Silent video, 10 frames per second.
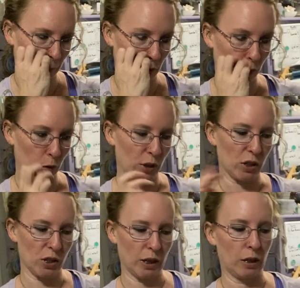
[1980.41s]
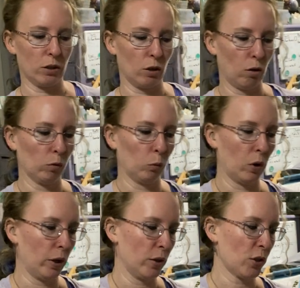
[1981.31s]
converting skin to over
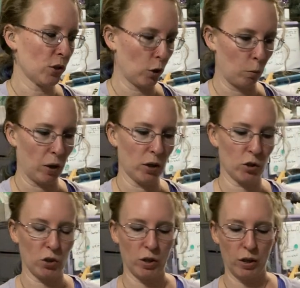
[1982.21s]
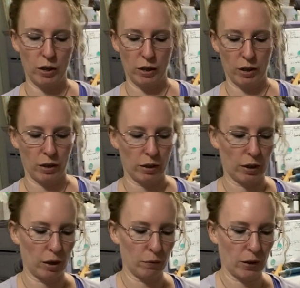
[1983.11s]
one so much that
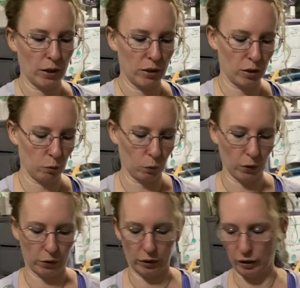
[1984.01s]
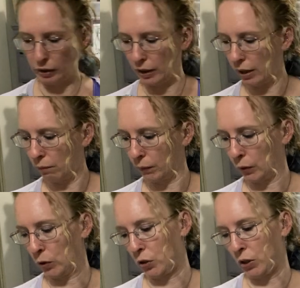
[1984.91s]
I find it worth the
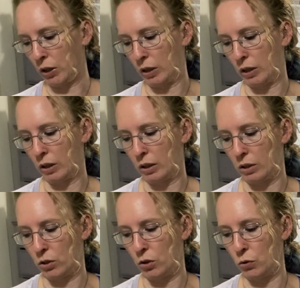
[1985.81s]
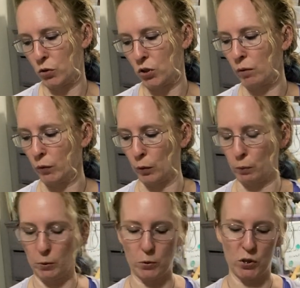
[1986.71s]
effort to suffer
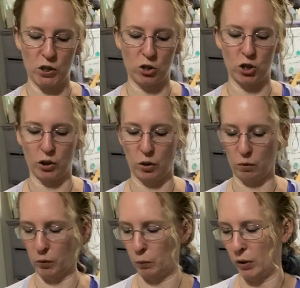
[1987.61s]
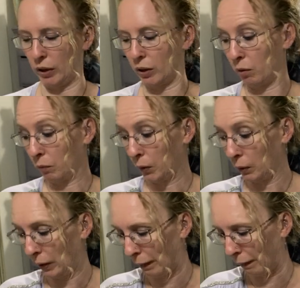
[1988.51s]
through stitching over one and
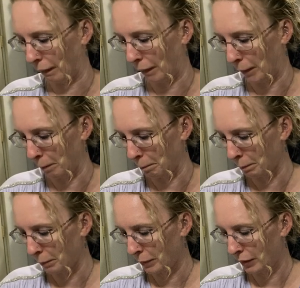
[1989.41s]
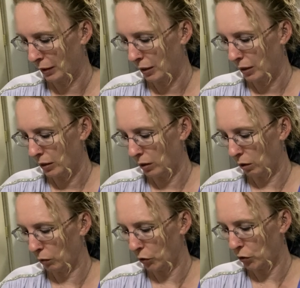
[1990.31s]
converting um,
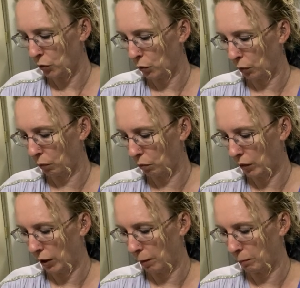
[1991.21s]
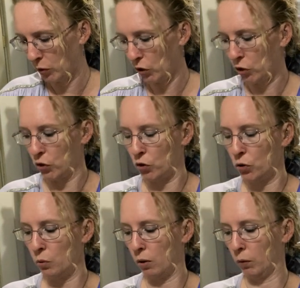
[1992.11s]
over two um, stitches
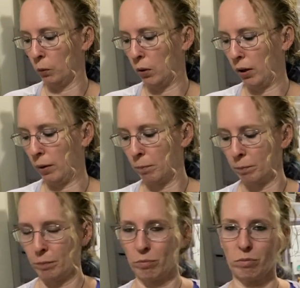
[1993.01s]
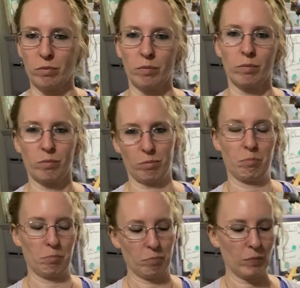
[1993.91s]
to over one
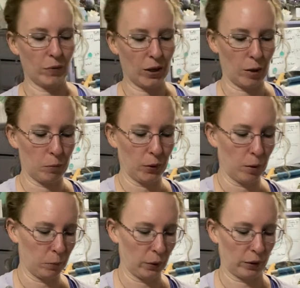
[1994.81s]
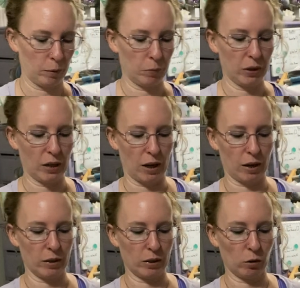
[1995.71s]
that I put up with it. But yeah,
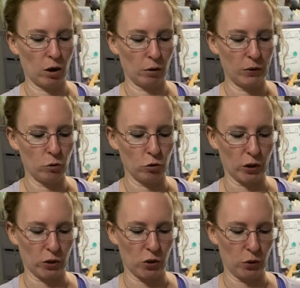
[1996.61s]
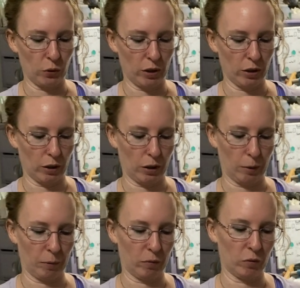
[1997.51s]
there are a few tricks to it
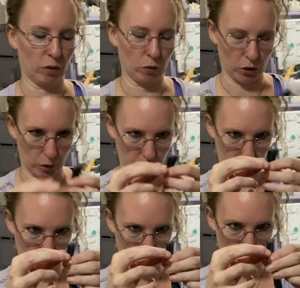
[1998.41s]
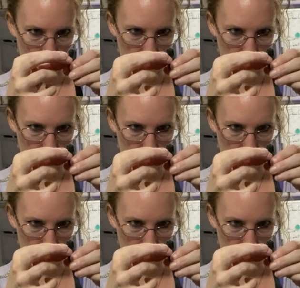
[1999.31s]
um, if you've never done it before.